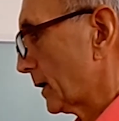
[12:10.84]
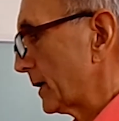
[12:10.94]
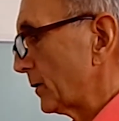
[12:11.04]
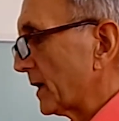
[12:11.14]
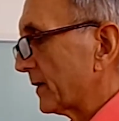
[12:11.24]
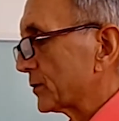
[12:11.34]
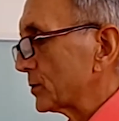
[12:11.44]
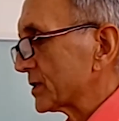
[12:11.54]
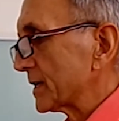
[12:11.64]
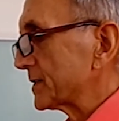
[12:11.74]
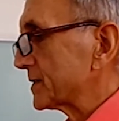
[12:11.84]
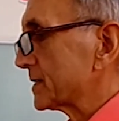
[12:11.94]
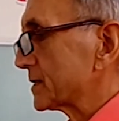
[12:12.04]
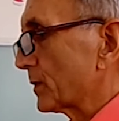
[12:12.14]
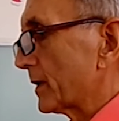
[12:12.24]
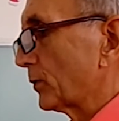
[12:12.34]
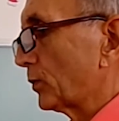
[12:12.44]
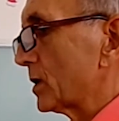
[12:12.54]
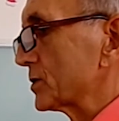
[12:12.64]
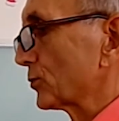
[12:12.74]
here we have 2 sentences where the
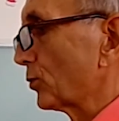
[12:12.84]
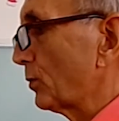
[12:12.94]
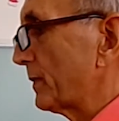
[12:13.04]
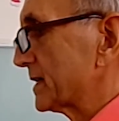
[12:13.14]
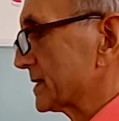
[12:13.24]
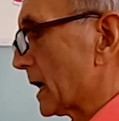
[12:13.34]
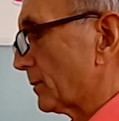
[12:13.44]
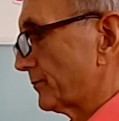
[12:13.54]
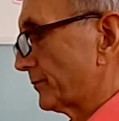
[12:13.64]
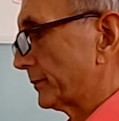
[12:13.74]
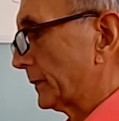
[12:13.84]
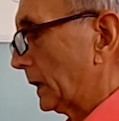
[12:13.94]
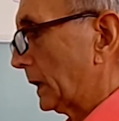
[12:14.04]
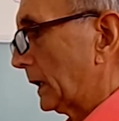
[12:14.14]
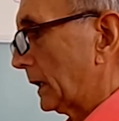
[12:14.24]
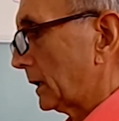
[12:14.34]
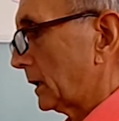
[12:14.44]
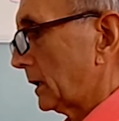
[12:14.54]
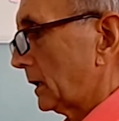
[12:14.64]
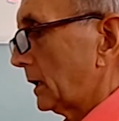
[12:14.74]
words are all mixed up.
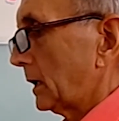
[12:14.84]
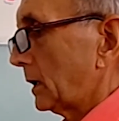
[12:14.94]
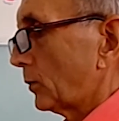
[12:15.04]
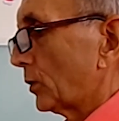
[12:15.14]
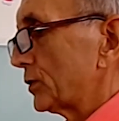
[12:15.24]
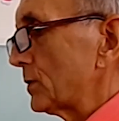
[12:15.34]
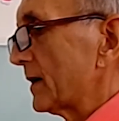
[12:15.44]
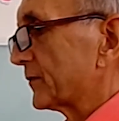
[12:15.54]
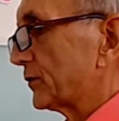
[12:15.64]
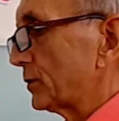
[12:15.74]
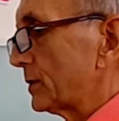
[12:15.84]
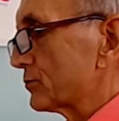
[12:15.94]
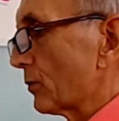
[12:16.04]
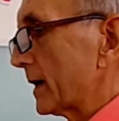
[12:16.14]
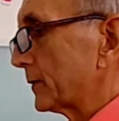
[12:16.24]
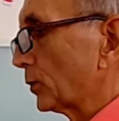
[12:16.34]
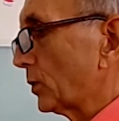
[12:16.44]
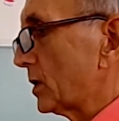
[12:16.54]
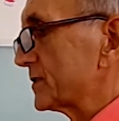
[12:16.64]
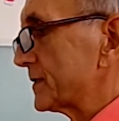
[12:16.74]
What you have to do is write the
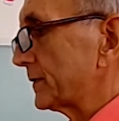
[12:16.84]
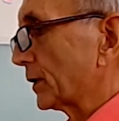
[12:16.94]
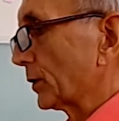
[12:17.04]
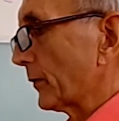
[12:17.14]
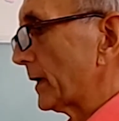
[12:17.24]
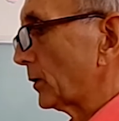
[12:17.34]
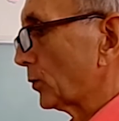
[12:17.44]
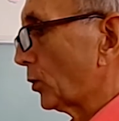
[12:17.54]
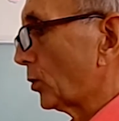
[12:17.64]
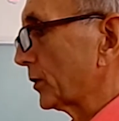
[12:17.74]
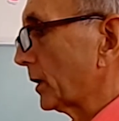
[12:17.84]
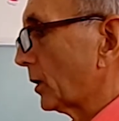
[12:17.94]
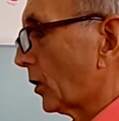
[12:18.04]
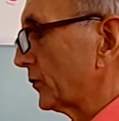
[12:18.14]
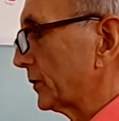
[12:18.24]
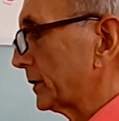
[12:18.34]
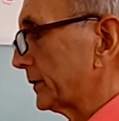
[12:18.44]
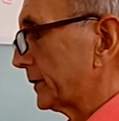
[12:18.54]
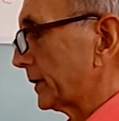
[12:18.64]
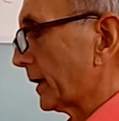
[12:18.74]
words in the correct order
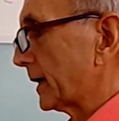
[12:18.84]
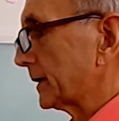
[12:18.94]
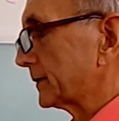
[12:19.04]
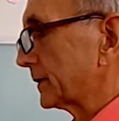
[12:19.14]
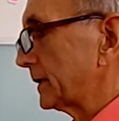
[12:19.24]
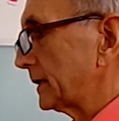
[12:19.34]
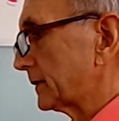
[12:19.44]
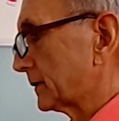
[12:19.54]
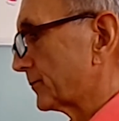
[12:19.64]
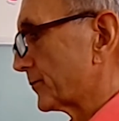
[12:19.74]
on the line underneath.